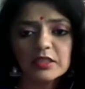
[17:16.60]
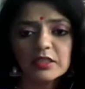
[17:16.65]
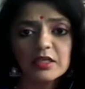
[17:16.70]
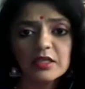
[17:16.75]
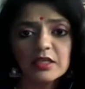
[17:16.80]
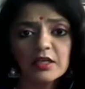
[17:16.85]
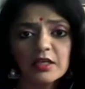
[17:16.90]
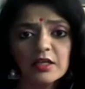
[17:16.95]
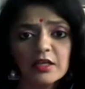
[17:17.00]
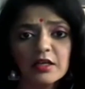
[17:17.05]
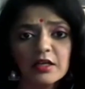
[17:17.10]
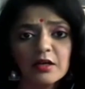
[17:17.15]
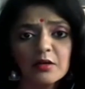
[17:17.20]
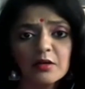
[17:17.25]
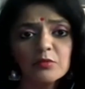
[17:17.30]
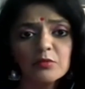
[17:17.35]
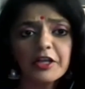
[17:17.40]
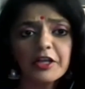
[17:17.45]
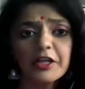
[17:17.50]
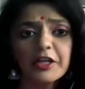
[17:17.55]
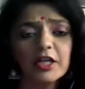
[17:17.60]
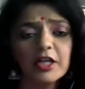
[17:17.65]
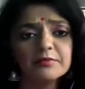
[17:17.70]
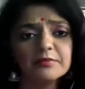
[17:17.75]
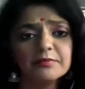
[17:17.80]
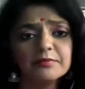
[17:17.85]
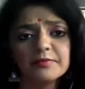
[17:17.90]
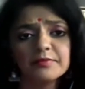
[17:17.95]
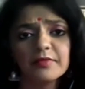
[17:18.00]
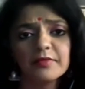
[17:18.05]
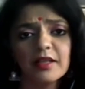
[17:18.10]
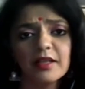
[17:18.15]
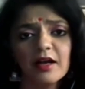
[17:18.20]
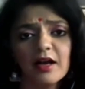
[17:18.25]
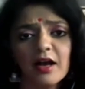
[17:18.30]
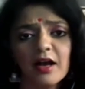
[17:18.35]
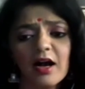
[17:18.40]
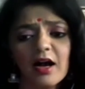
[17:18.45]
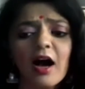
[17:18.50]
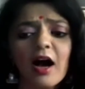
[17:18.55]
Moving on,
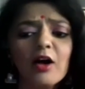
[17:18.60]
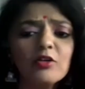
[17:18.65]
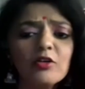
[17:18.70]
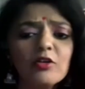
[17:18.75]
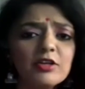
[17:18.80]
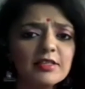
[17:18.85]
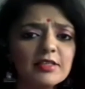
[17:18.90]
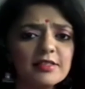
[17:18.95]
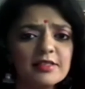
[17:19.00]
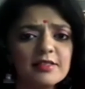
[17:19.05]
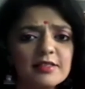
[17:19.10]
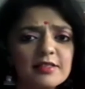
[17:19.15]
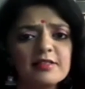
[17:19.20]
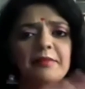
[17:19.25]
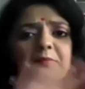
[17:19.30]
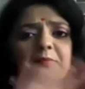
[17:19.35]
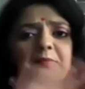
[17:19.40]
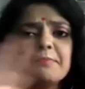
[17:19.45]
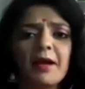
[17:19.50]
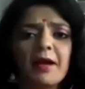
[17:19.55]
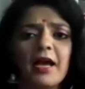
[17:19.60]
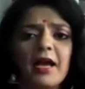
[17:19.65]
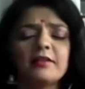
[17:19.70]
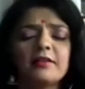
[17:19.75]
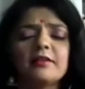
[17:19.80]
how does it impact the